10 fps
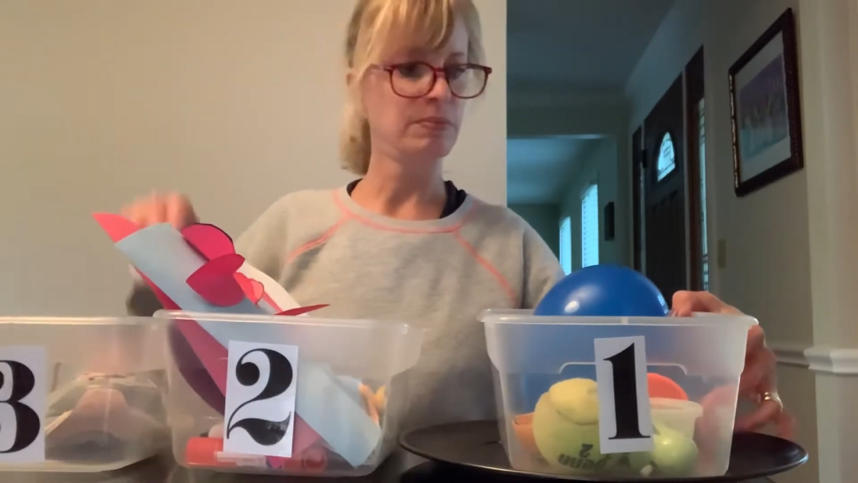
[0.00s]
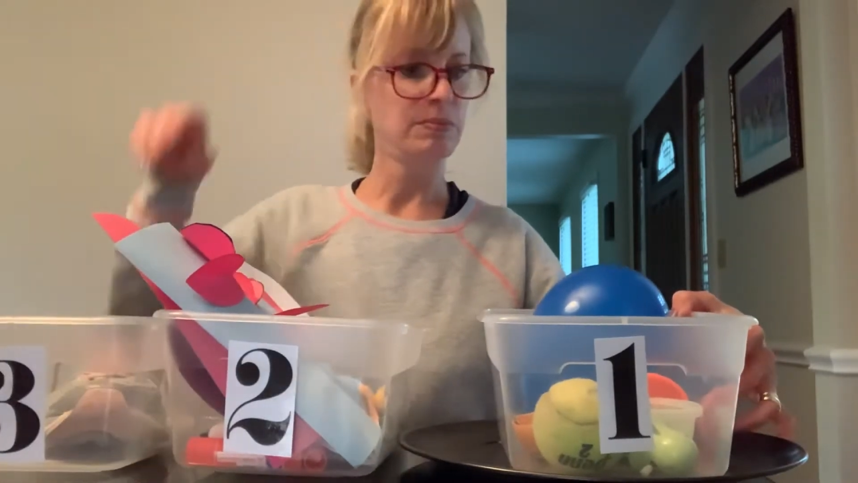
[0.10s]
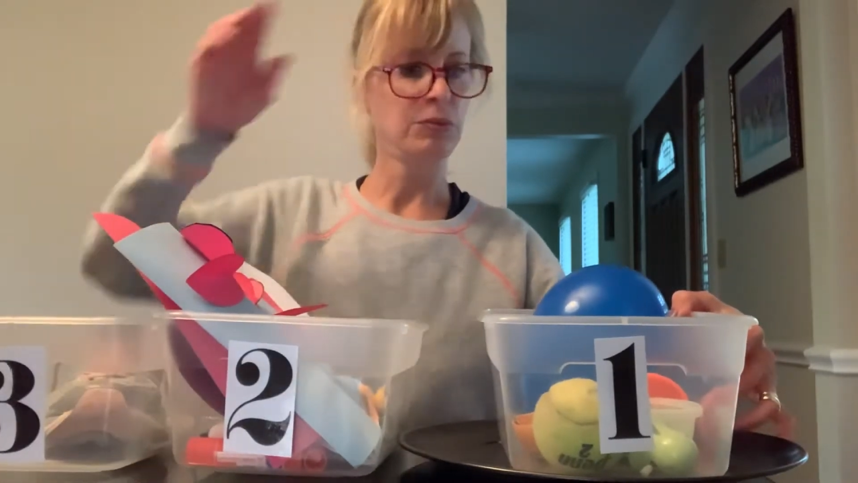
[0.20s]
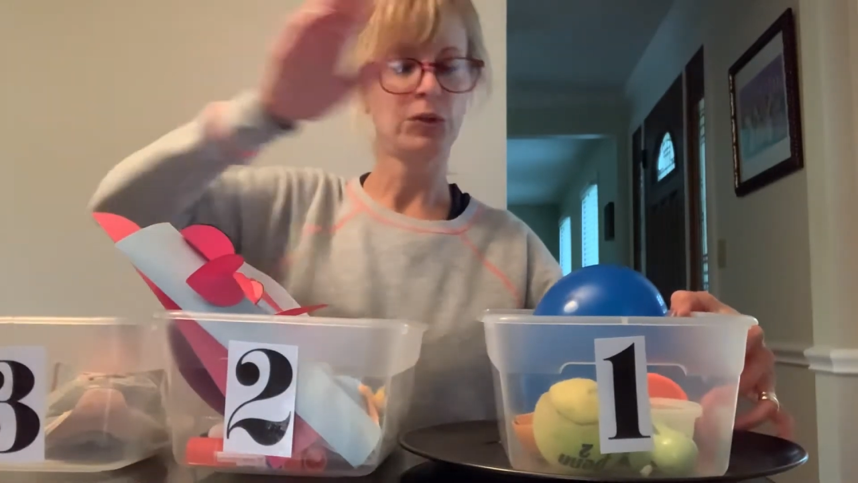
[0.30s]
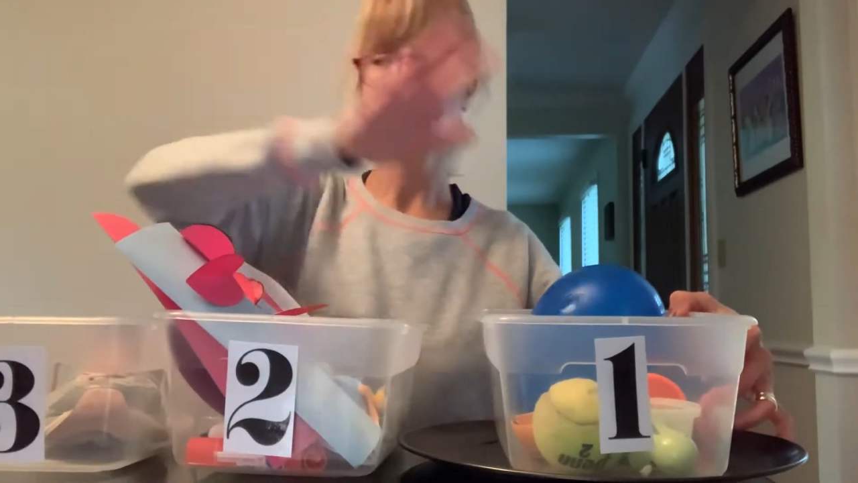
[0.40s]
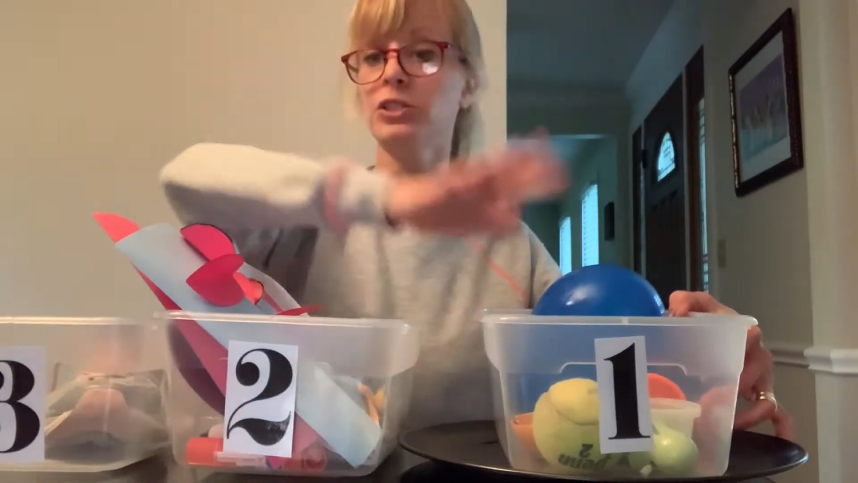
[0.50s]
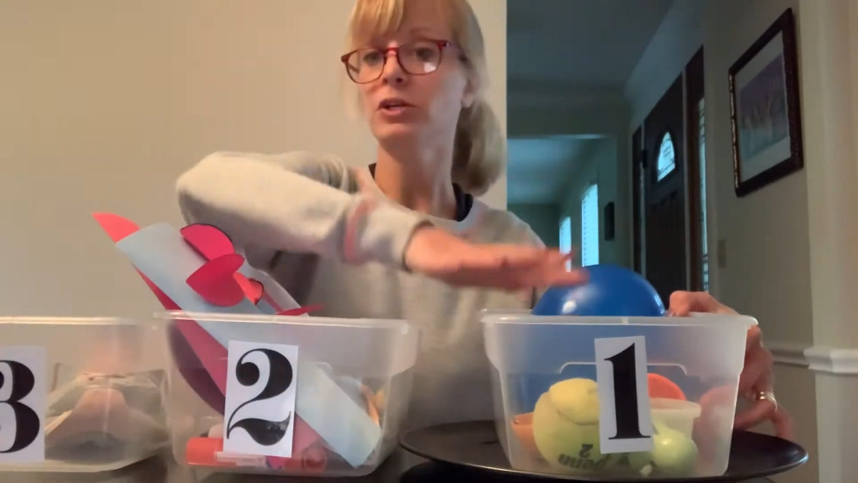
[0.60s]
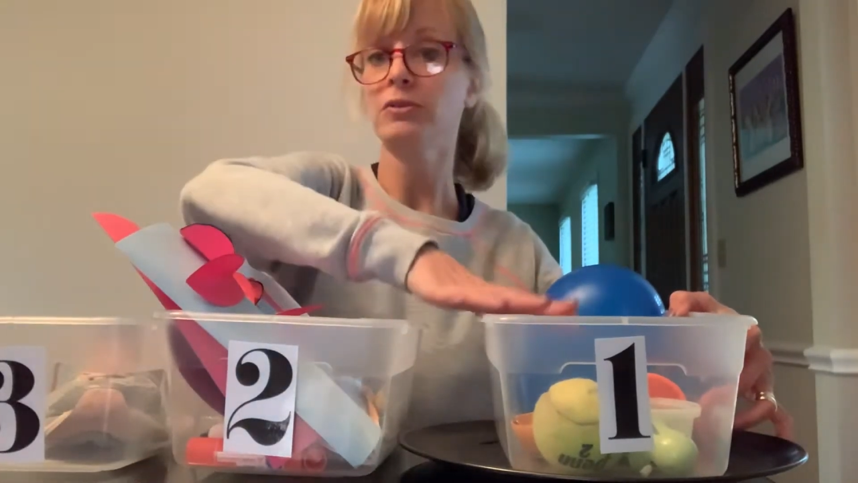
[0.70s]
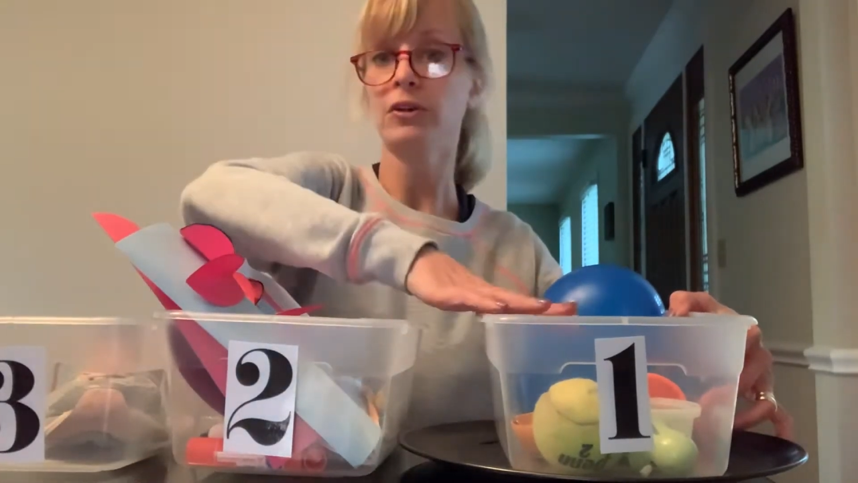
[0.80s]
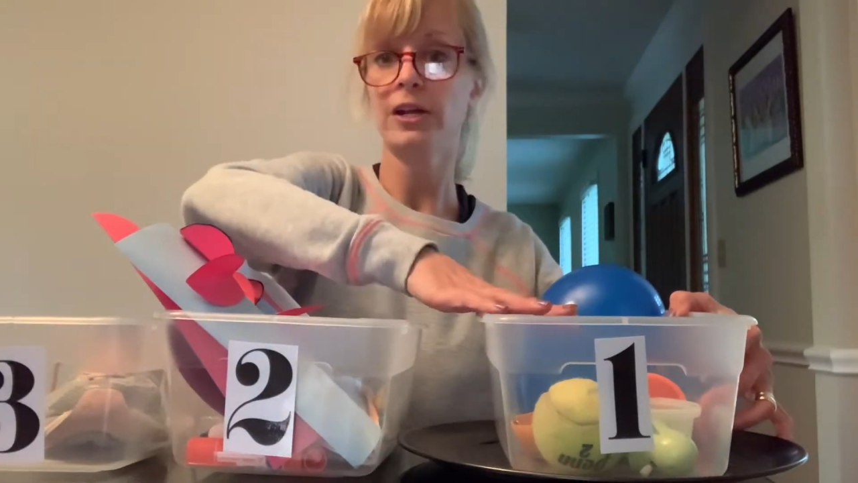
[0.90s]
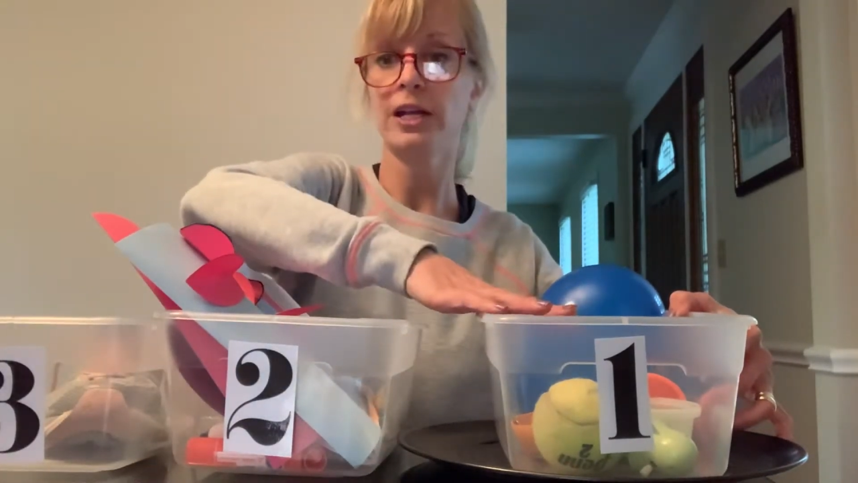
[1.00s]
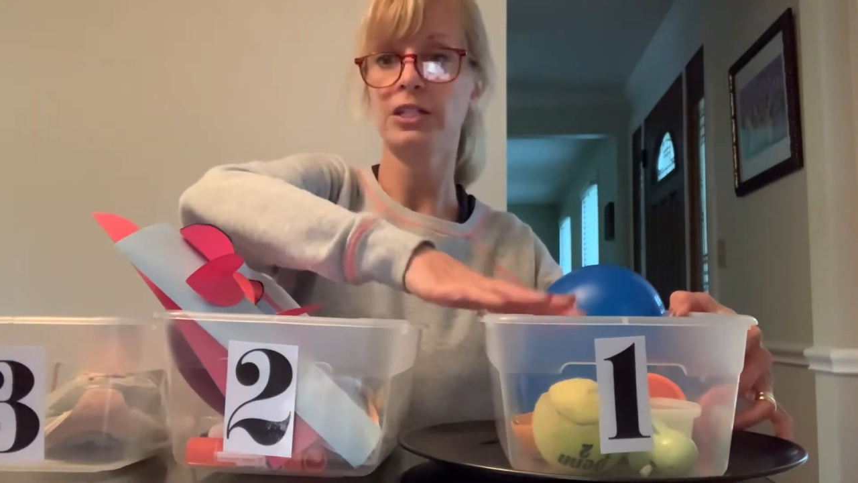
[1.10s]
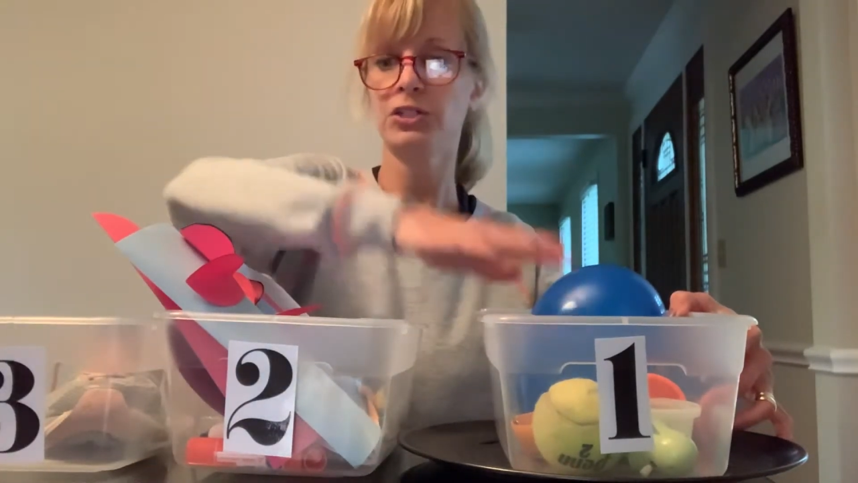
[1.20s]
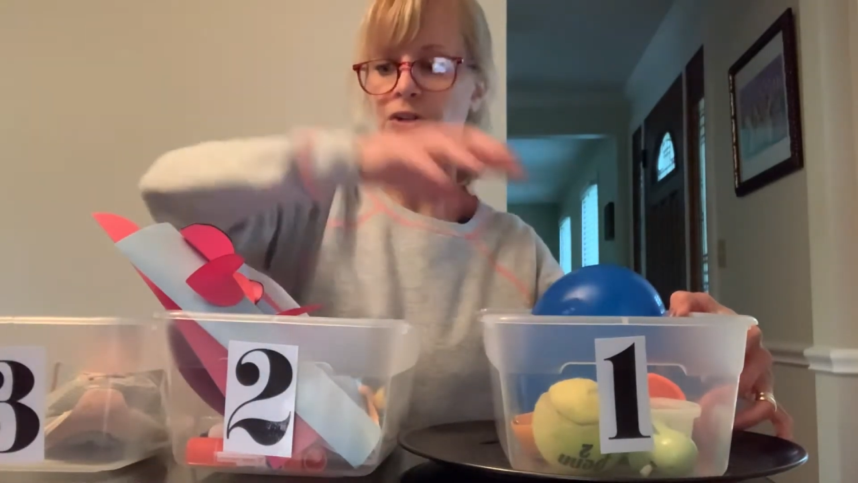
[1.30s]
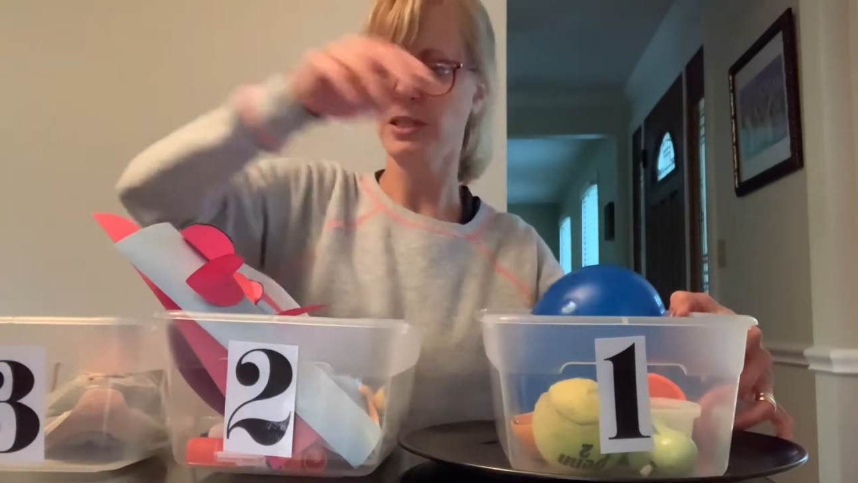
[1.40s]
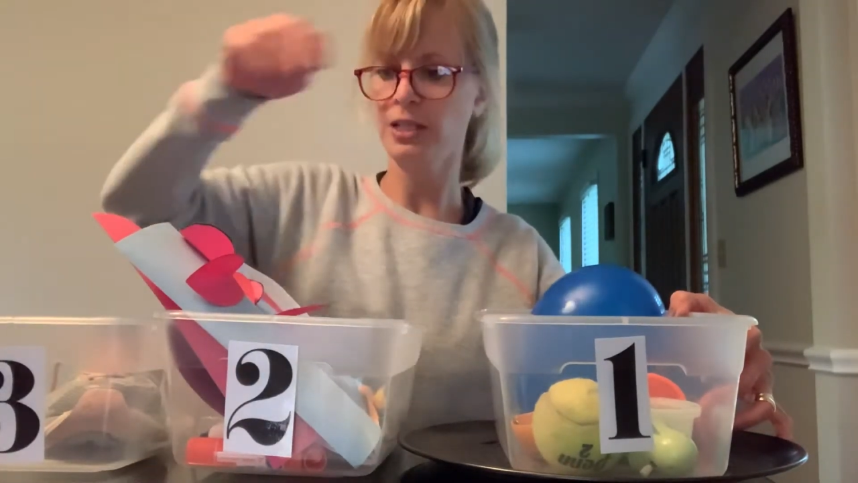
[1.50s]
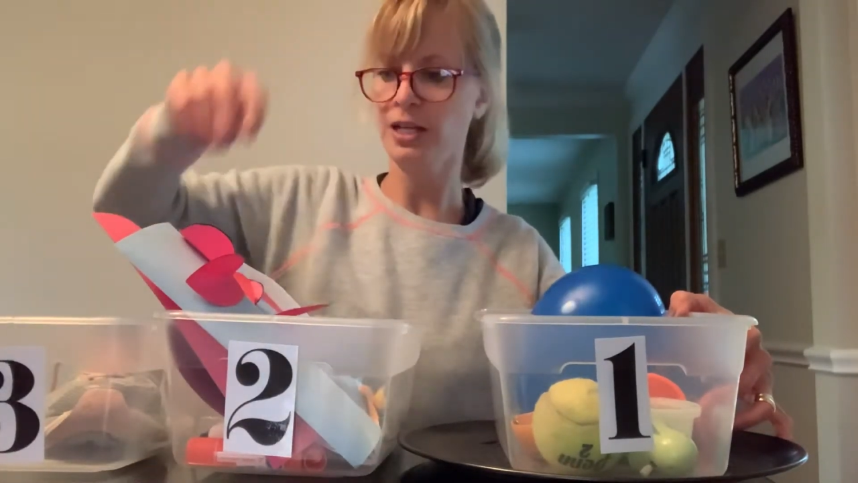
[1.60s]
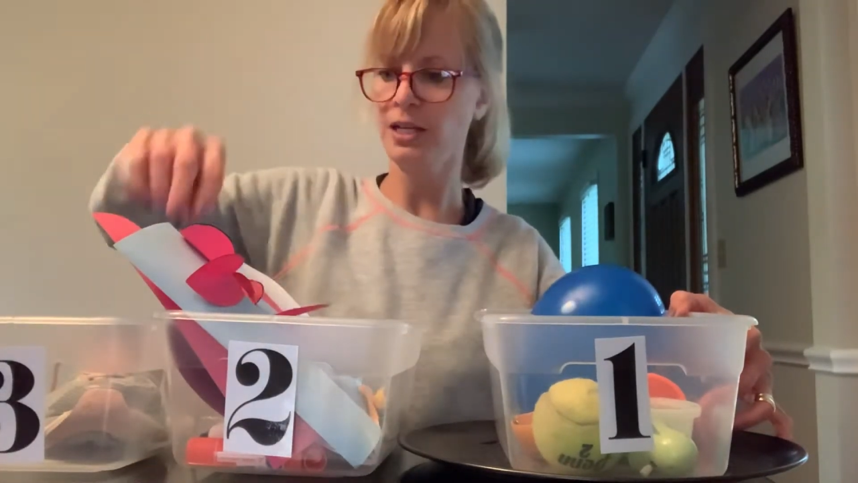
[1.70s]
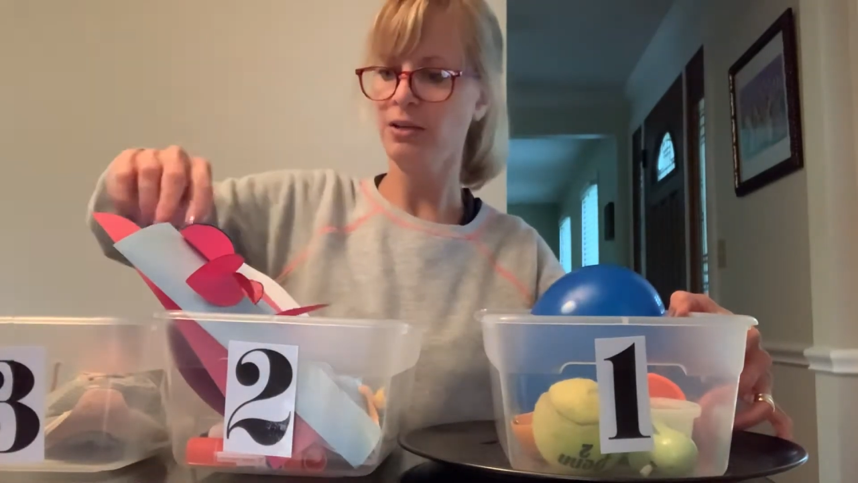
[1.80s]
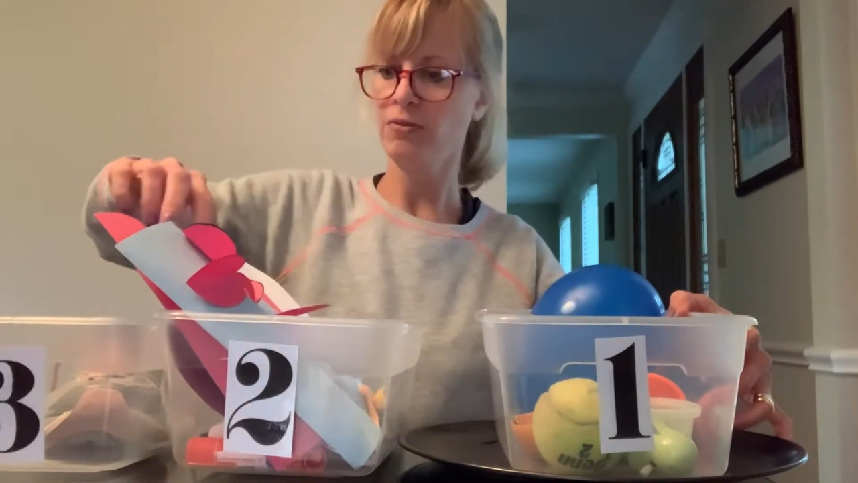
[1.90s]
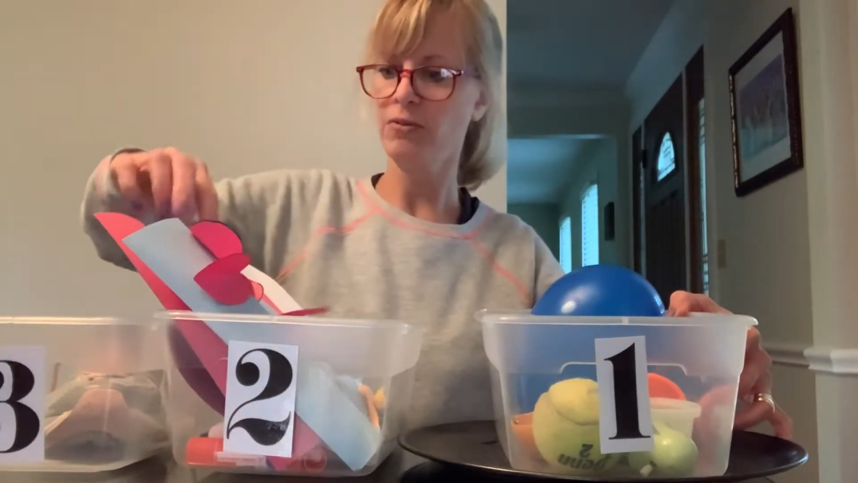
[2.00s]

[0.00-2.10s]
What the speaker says: We're going to start with our hand strengthening.